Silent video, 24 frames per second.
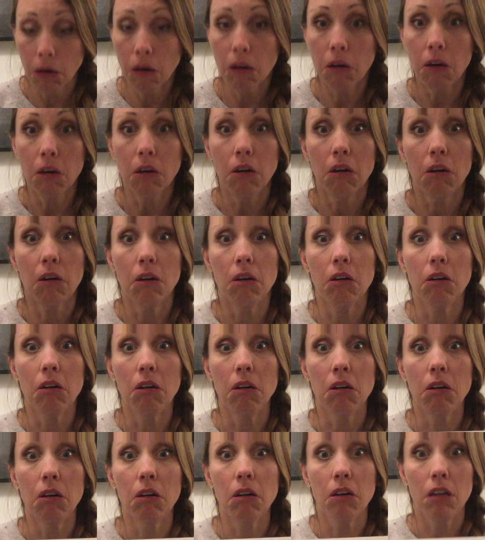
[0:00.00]
Oh,
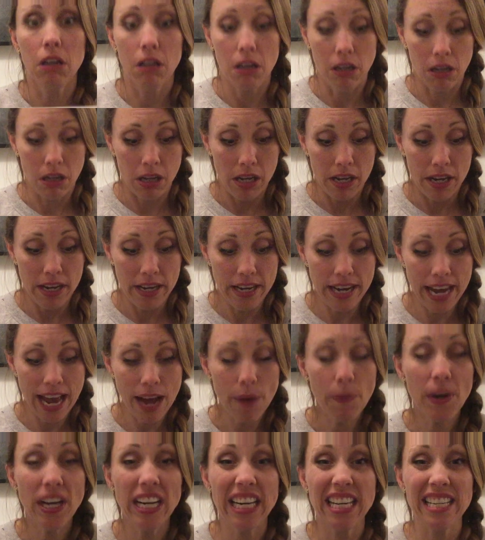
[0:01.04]

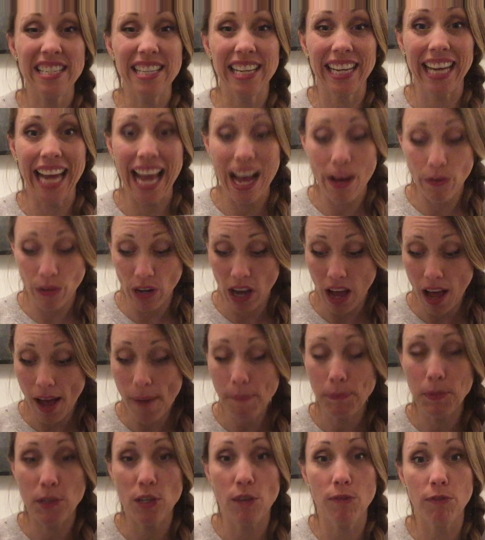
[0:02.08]
now I need to count
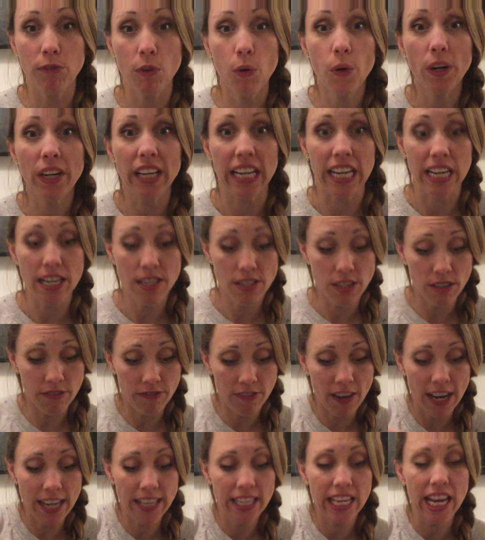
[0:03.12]
up to 40 to
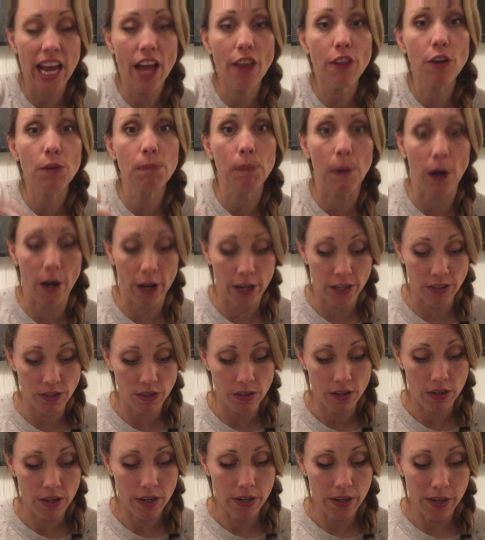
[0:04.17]
find the other
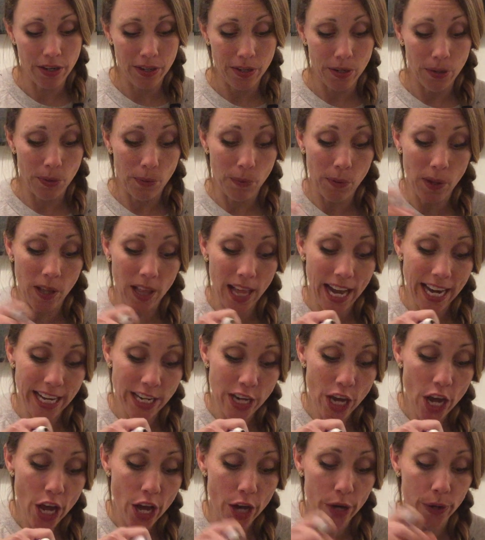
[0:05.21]
part. Well, I
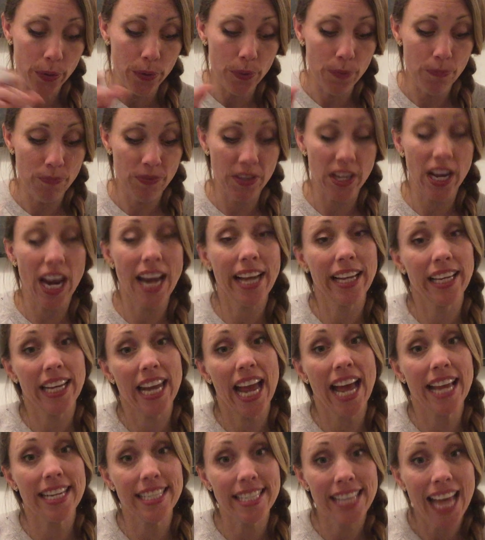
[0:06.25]
know that I
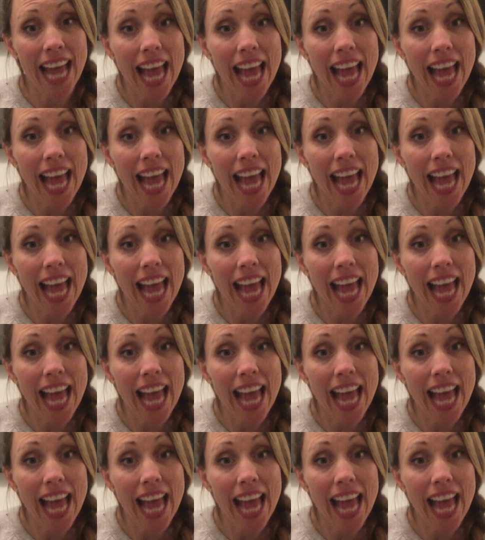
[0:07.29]
could add